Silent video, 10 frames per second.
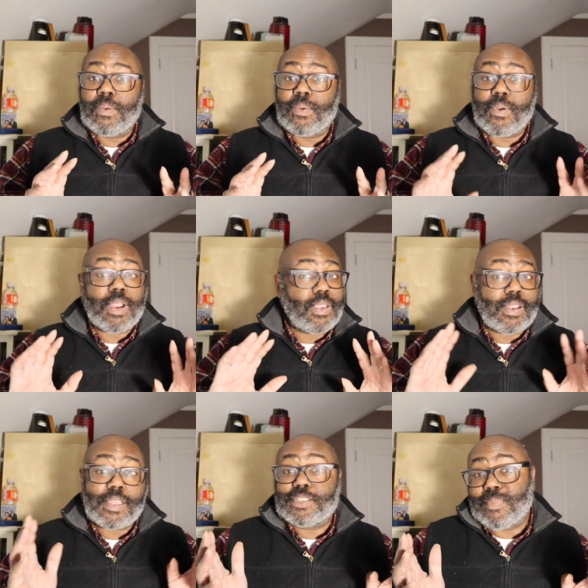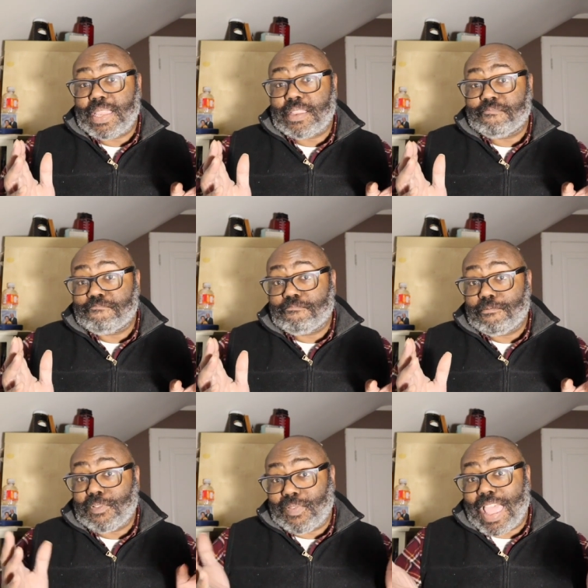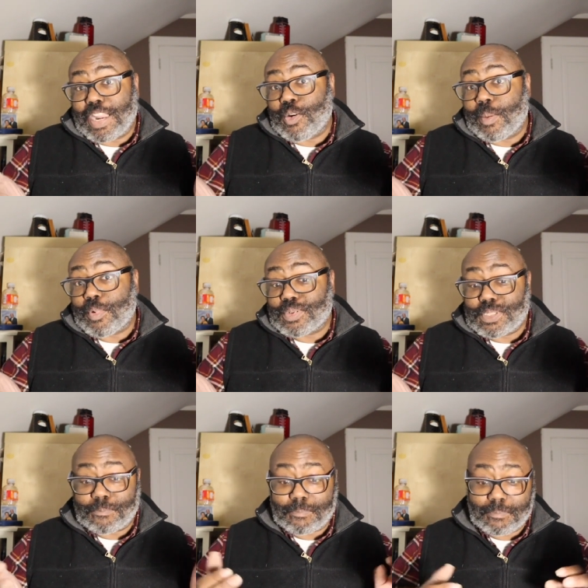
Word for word: Or it could also mean flying drummers.